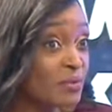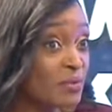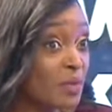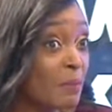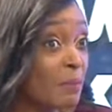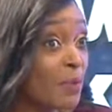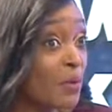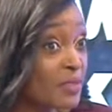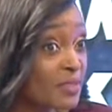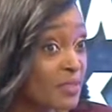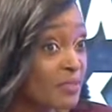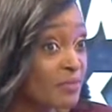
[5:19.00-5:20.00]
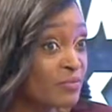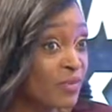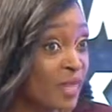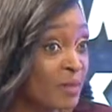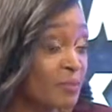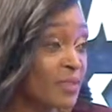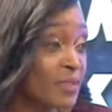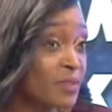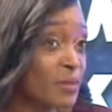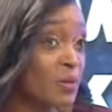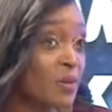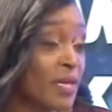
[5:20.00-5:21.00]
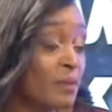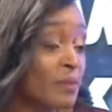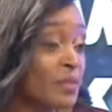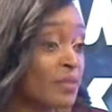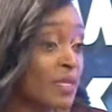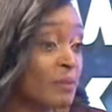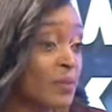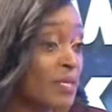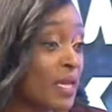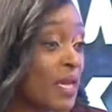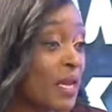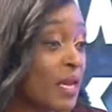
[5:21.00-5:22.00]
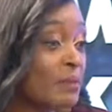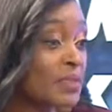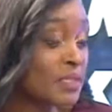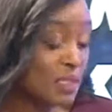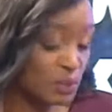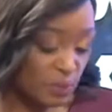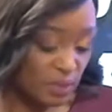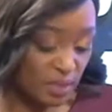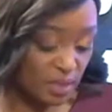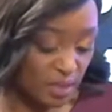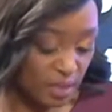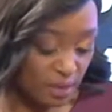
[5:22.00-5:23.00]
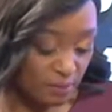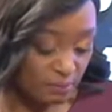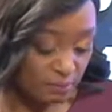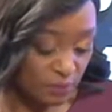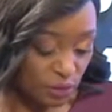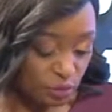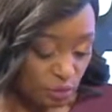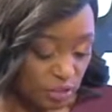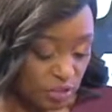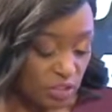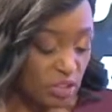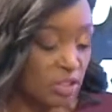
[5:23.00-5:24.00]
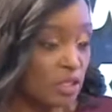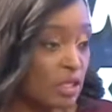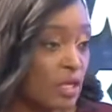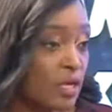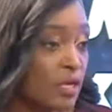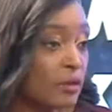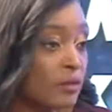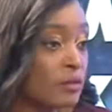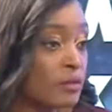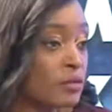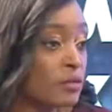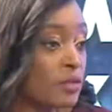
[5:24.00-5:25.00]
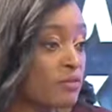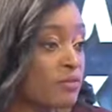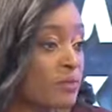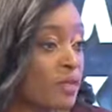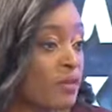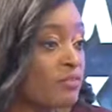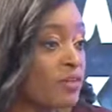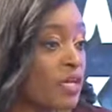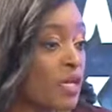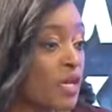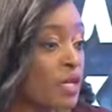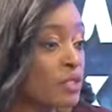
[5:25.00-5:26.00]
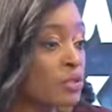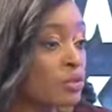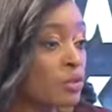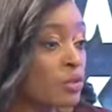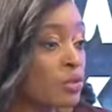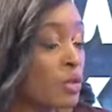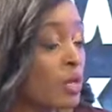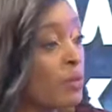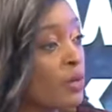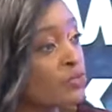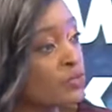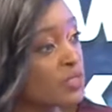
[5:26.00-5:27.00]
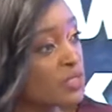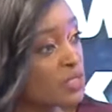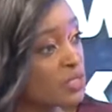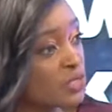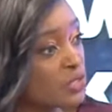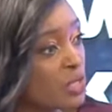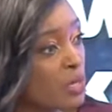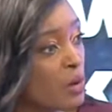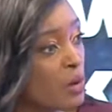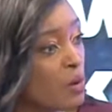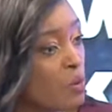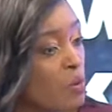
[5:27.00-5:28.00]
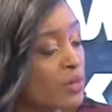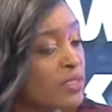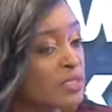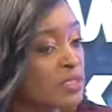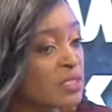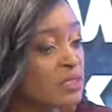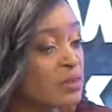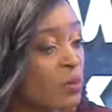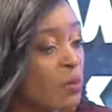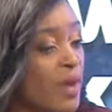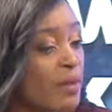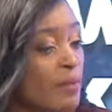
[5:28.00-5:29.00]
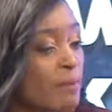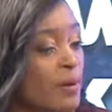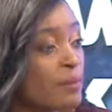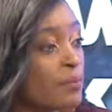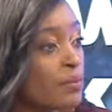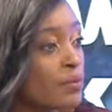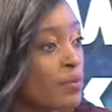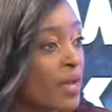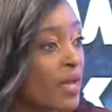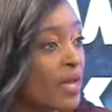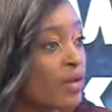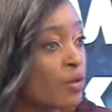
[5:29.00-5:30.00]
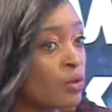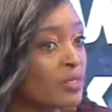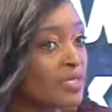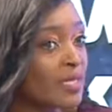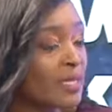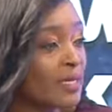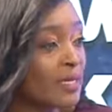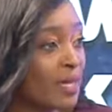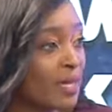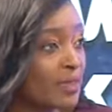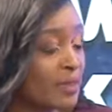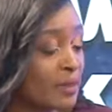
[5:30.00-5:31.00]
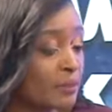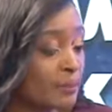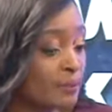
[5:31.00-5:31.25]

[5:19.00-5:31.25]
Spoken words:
import, for that matter. So we'll be coming to that. But let me start with Dr. Jane Njuguna from KEFRI. So you talk about research. What is it, why bamboo and not any other